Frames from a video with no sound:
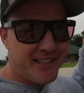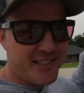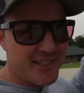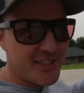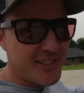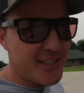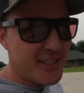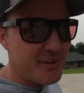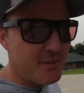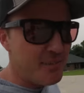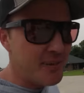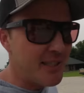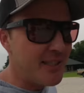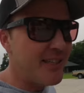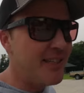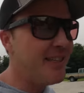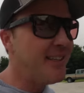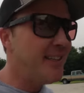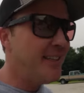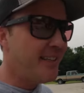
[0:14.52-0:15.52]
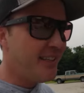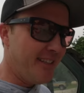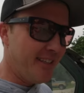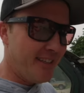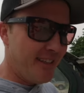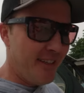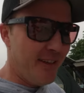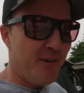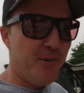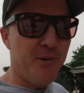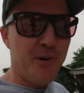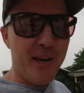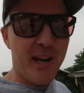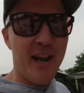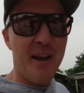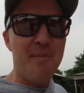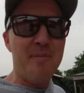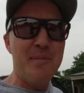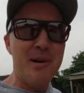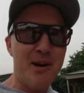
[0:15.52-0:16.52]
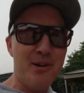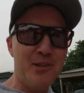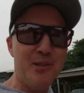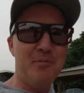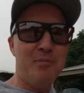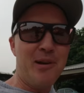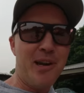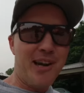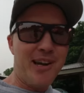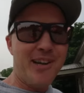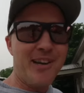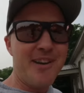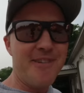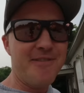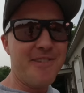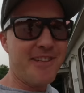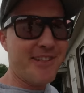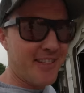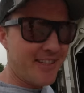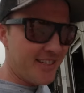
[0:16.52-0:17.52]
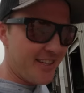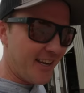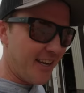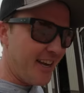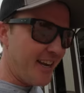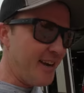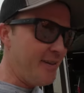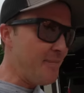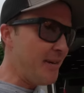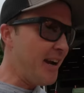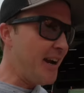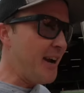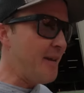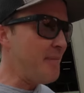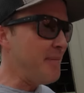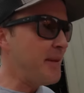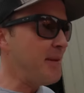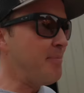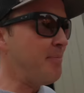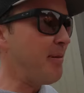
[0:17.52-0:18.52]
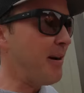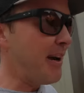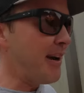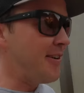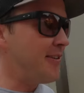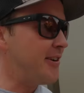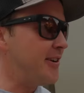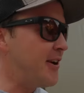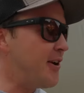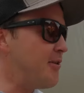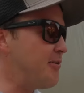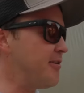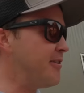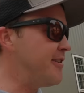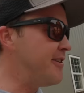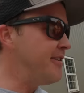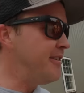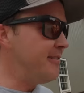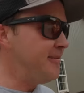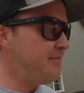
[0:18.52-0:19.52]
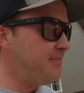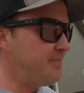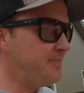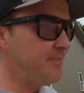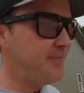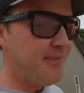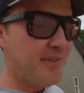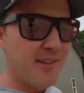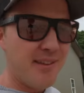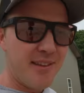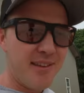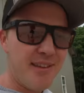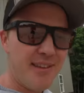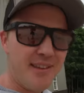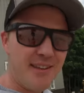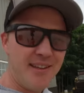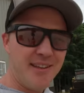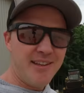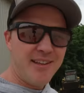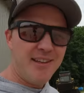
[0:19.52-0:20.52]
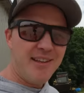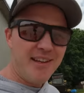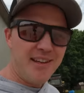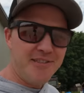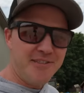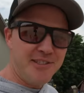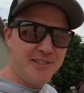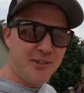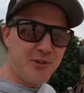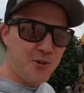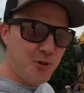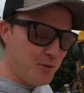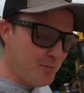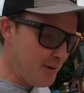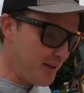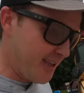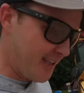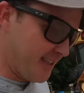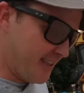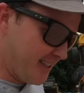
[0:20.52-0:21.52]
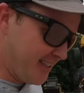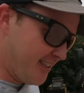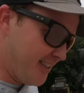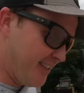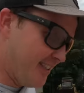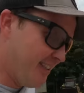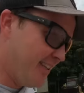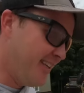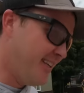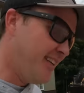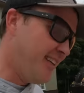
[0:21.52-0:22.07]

Jeeps. What I'm most proud of at the time, I am the proud owner of a school bus.